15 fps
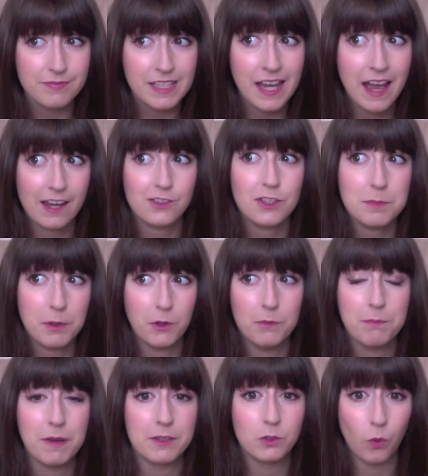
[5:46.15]
actually put
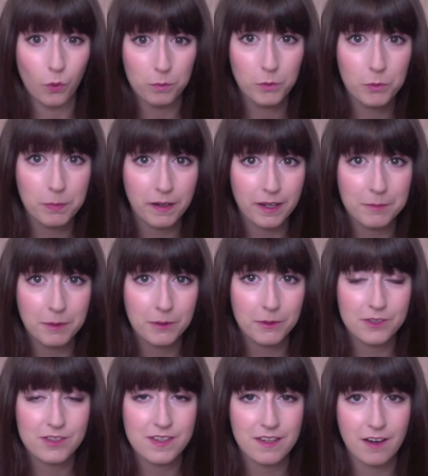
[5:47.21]
on my normal primer,
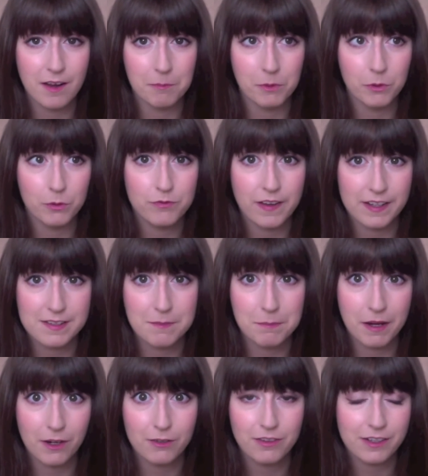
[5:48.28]
which is the Rimmel Fix and
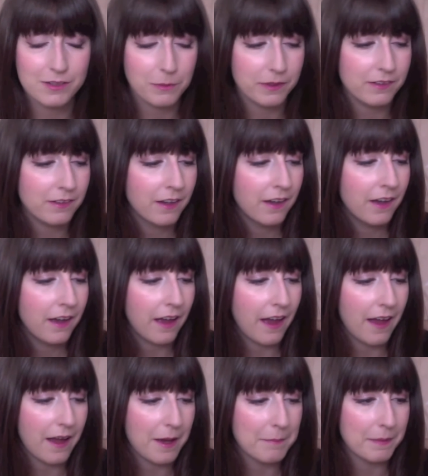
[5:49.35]
Perfect one,
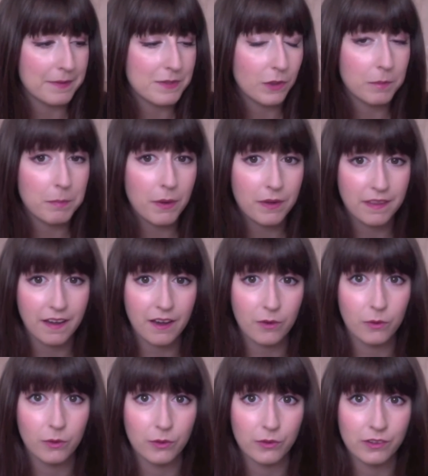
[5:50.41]
and so I put that
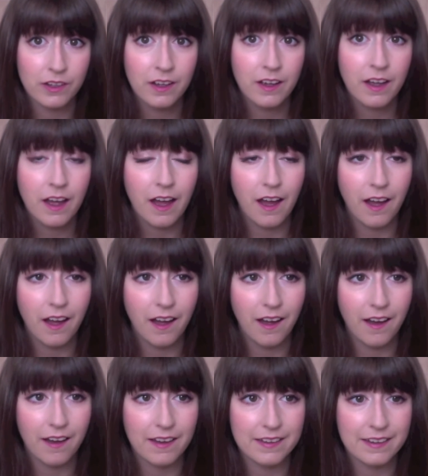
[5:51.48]
on,
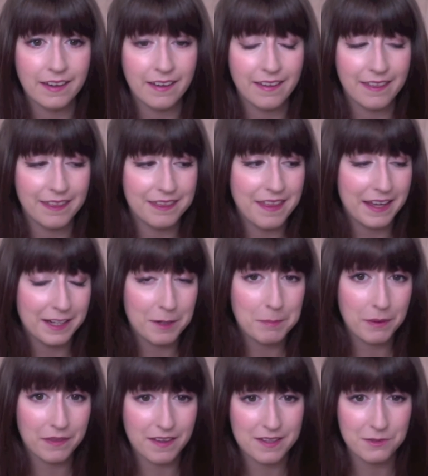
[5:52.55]
and then I
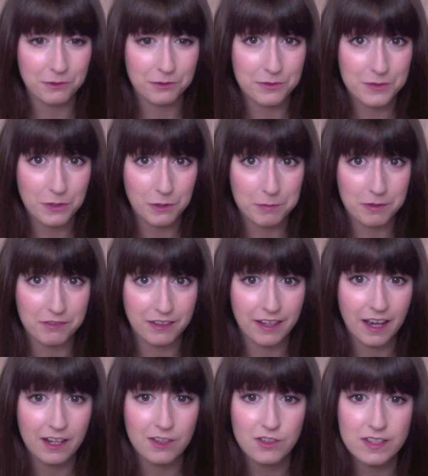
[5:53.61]
put this on top of it,
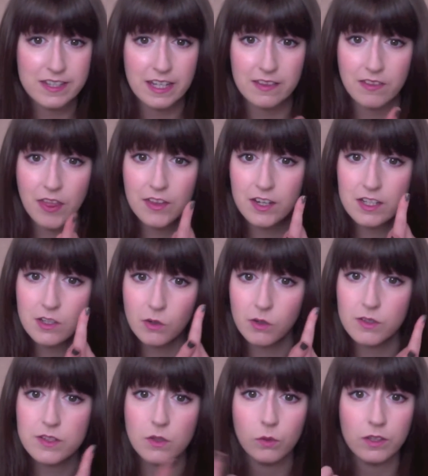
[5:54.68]
and I just did 3
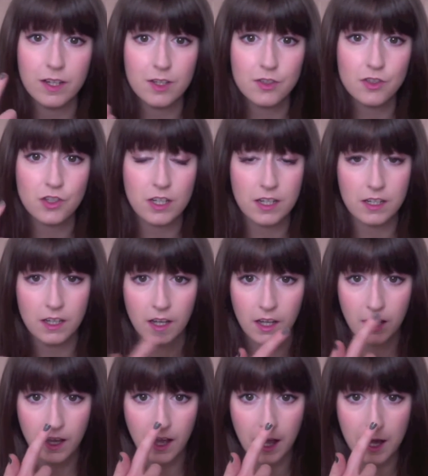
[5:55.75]
dots on each cheek,
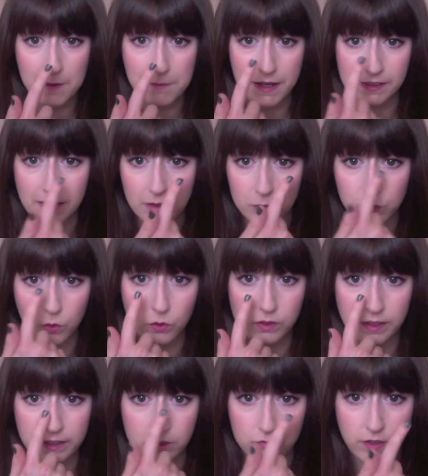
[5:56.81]
a little dot
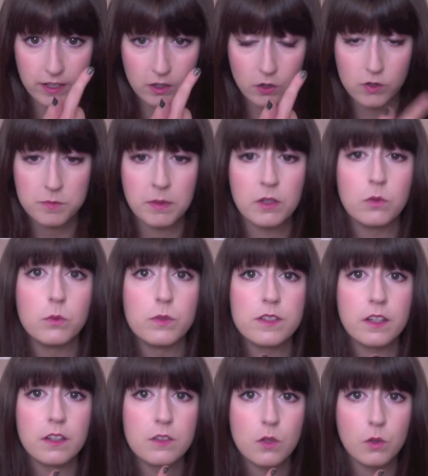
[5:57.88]
like right across my nose
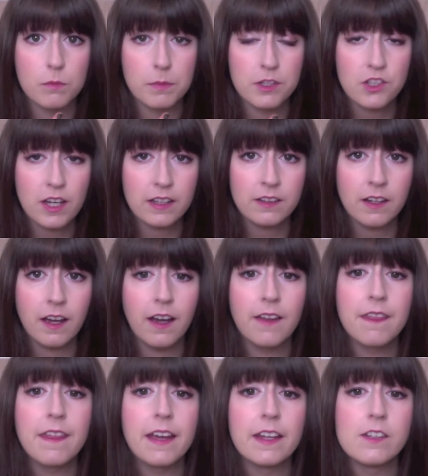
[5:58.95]
and a dot on my chin,
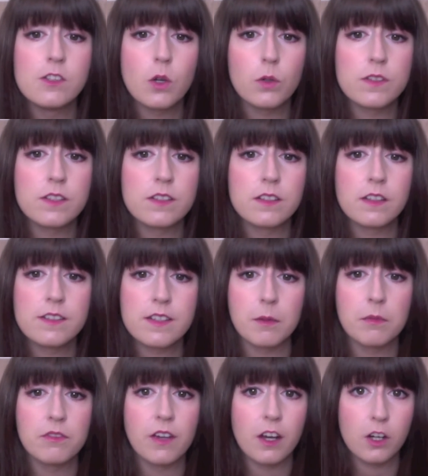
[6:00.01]
and then dotted some
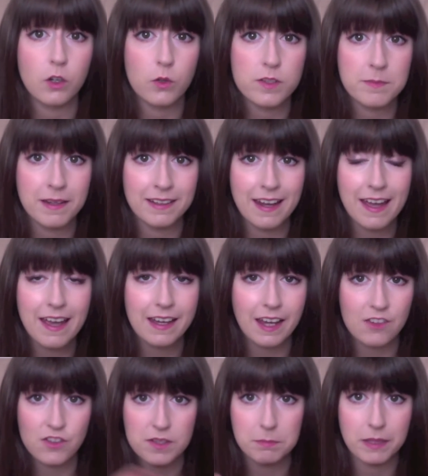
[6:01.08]
of it across my neck
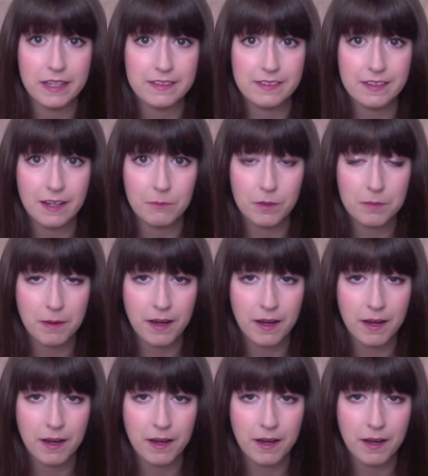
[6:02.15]
and just blended it in with my